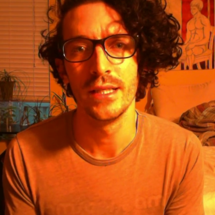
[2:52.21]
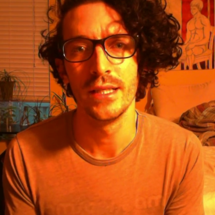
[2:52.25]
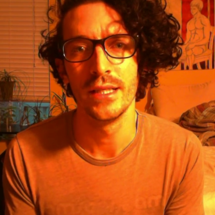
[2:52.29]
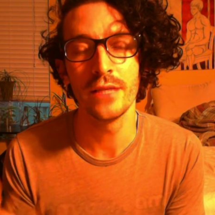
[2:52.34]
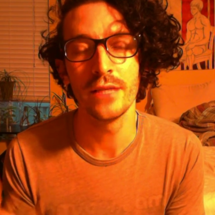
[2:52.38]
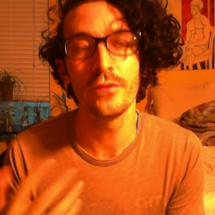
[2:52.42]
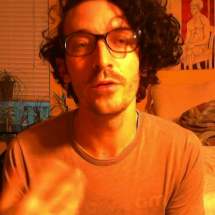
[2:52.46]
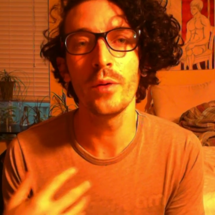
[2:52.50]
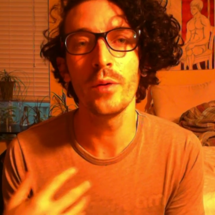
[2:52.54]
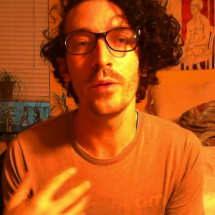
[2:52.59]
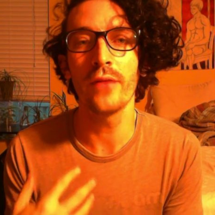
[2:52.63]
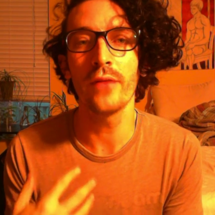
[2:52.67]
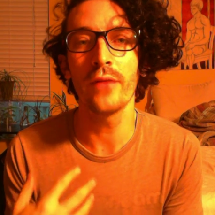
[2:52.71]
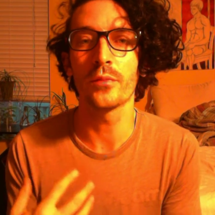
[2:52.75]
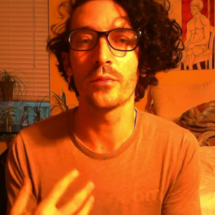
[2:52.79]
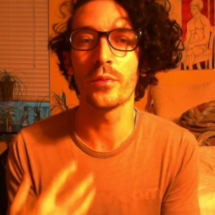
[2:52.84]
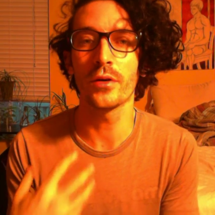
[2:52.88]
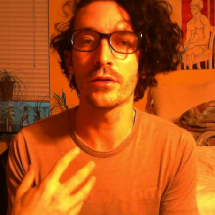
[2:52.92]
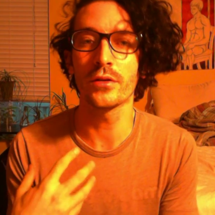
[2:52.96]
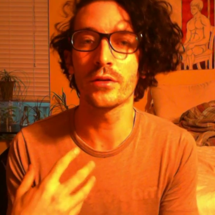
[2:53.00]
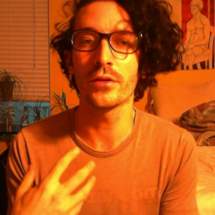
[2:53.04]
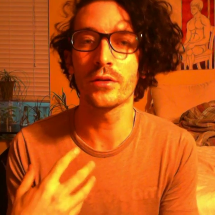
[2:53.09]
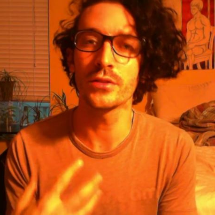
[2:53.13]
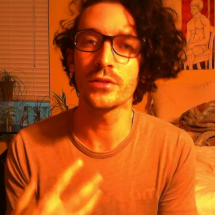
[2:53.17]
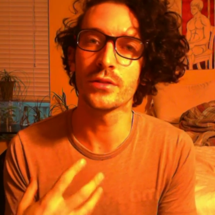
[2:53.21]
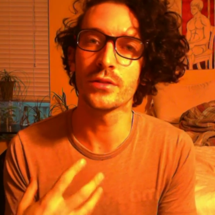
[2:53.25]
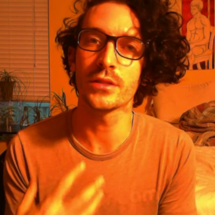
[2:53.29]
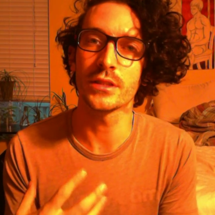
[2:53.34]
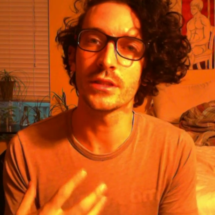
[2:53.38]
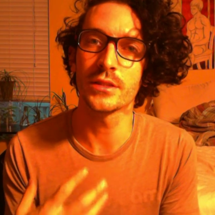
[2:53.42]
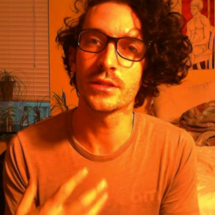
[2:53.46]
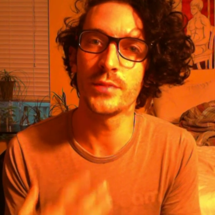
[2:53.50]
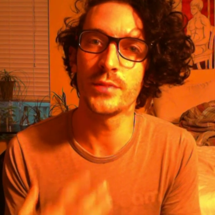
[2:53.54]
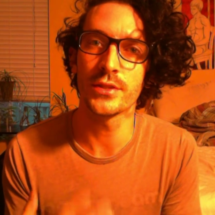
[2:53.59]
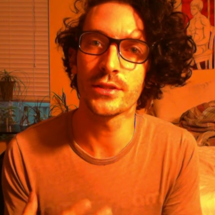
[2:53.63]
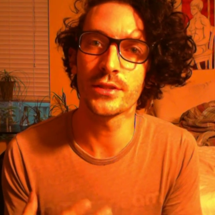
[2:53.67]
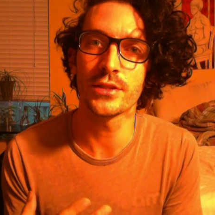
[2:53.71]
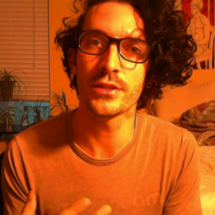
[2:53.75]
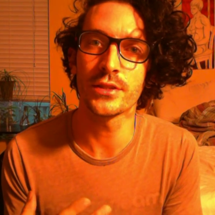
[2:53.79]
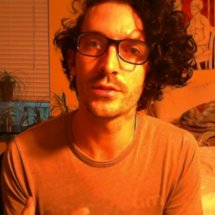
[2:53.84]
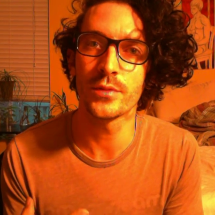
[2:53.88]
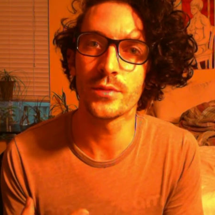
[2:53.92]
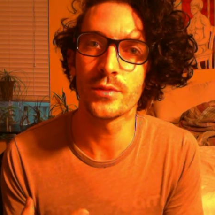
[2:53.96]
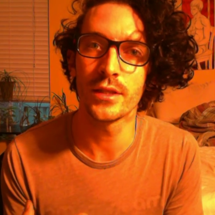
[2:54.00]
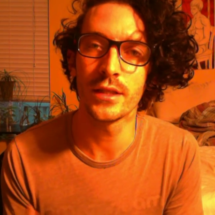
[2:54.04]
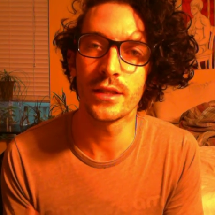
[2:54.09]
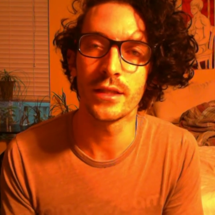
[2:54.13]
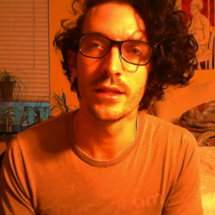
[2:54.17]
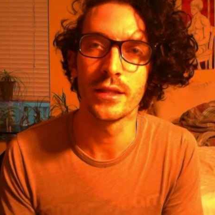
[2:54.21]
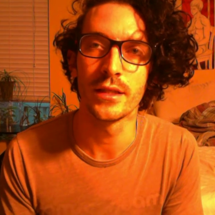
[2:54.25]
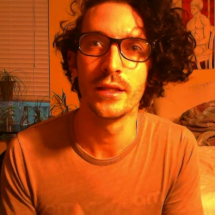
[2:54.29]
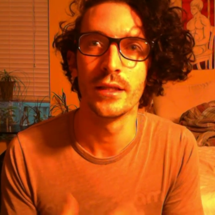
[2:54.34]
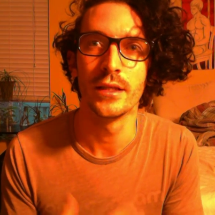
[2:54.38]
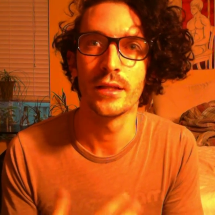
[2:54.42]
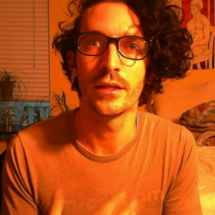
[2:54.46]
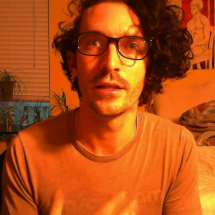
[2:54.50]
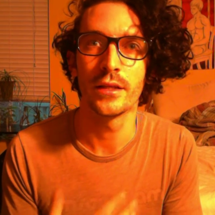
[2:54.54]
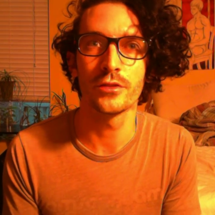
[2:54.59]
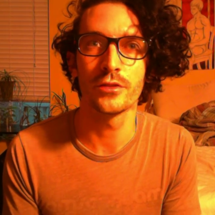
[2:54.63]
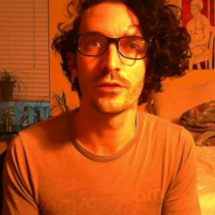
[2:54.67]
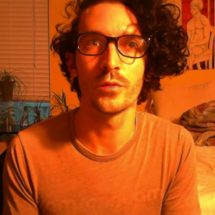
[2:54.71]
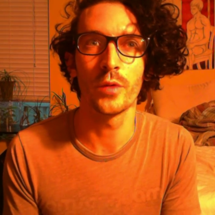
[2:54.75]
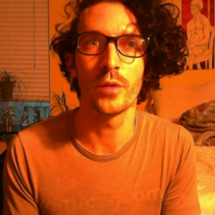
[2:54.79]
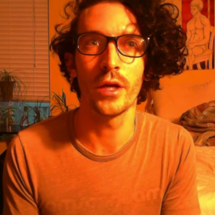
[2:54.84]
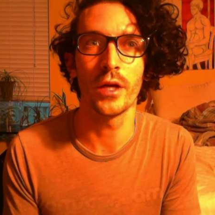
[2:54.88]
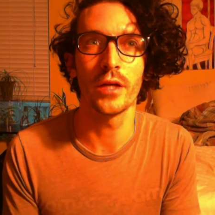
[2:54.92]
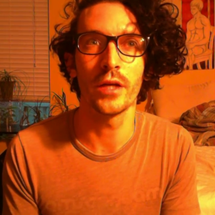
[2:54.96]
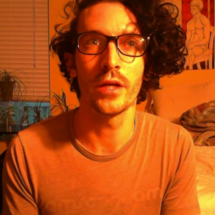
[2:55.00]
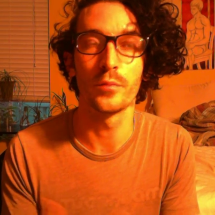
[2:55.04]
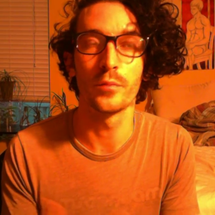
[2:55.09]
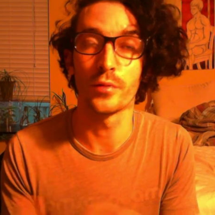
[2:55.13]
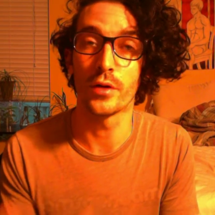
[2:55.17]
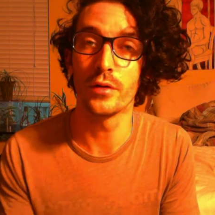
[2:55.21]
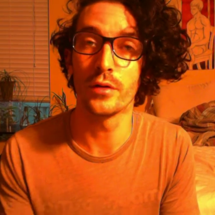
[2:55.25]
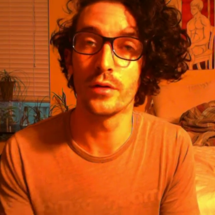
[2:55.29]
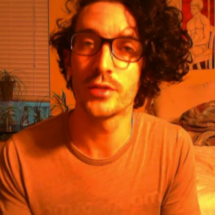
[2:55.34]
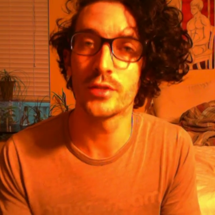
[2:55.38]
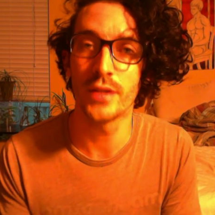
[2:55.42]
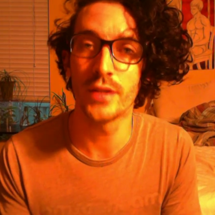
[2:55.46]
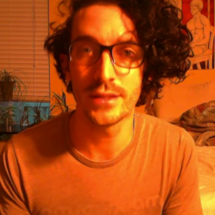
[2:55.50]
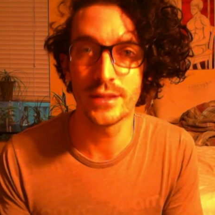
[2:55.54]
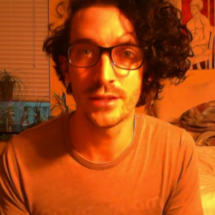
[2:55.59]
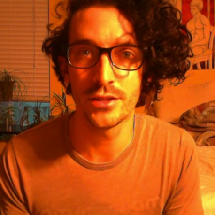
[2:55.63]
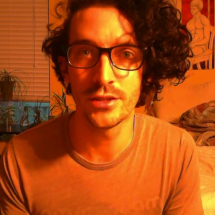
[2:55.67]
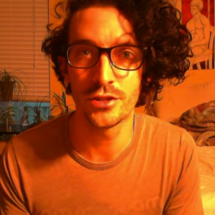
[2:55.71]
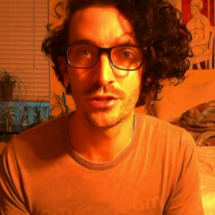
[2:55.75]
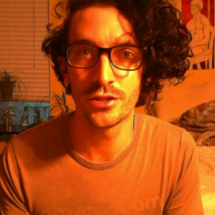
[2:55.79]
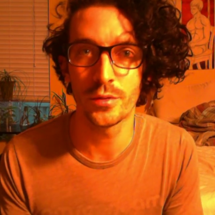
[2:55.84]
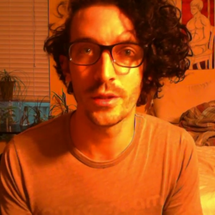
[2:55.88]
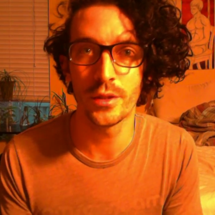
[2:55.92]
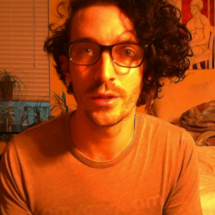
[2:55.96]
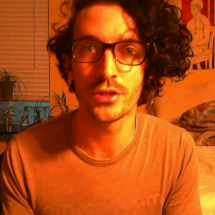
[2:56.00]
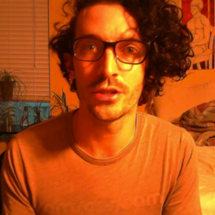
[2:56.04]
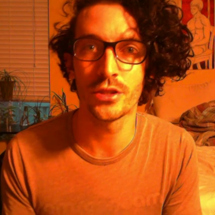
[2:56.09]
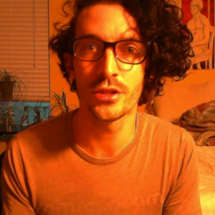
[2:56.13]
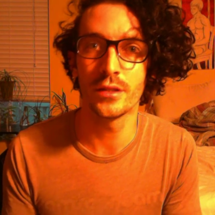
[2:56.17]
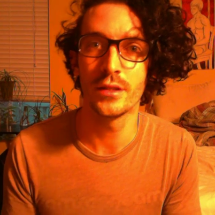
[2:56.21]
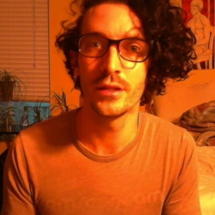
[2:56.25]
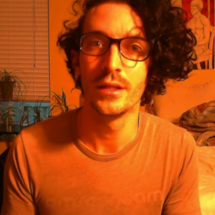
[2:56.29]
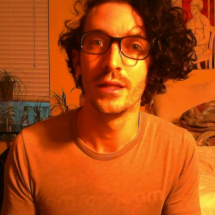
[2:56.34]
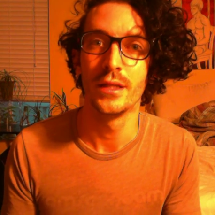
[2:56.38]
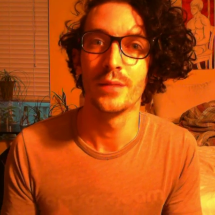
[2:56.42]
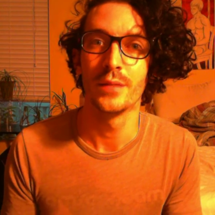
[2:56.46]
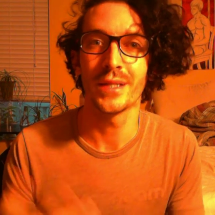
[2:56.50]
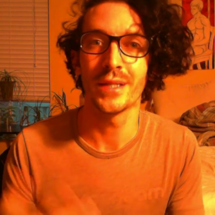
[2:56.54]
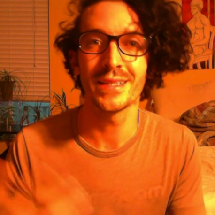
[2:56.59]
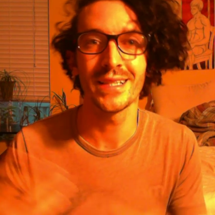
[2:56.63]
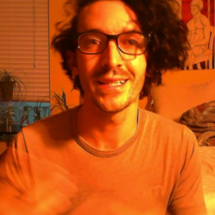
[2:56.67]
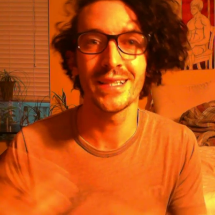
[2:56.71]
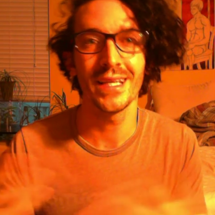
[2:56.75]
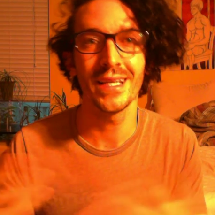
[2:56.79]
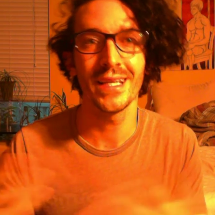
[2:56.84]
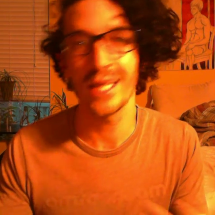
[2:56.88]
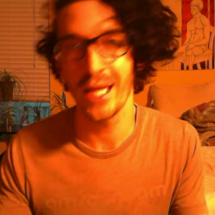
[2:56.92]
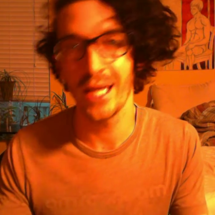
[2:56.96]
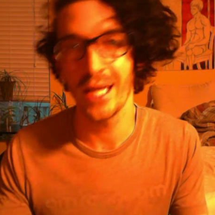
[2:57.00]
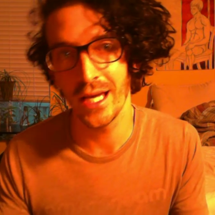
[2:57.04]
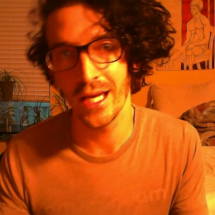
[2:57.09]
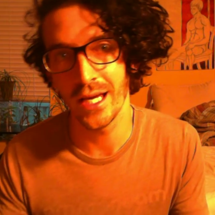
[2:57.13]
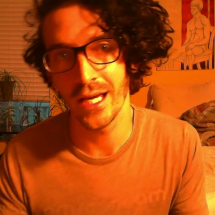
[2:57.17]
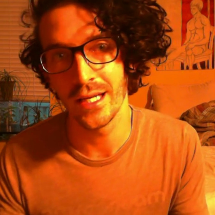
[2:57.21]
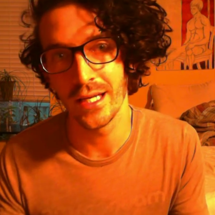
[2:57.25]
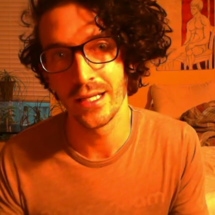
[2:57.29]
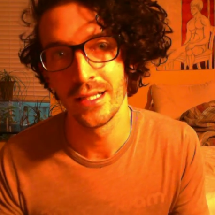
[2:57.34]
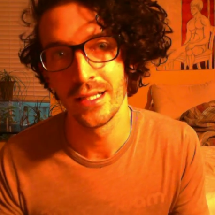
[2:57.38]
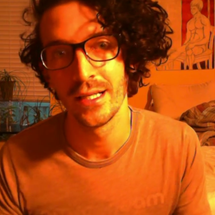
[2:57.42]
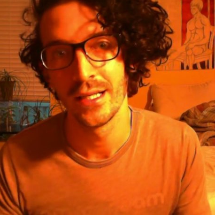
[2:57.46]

If you have a personal experience with it, there's a way to broach that situation by saying, "Hey,